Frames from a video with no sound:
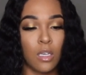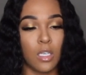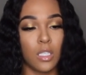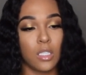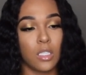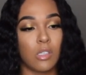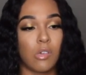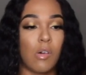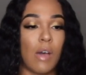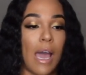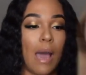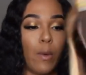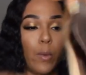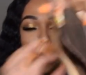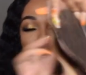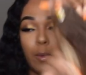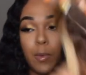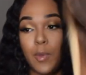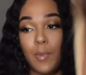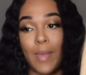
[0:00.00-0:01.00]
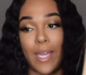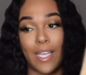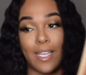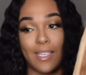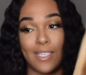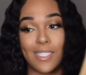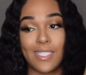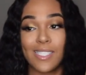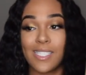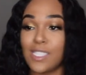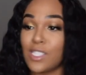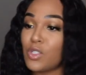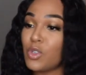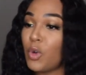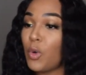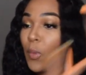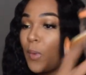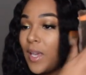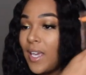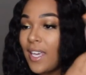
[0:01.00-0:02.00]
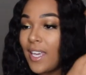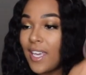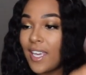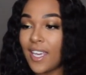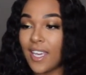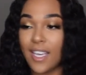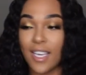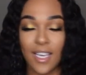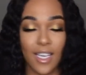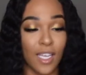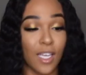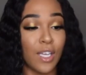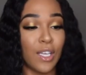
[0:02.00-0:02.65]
So I will be making this into a wig.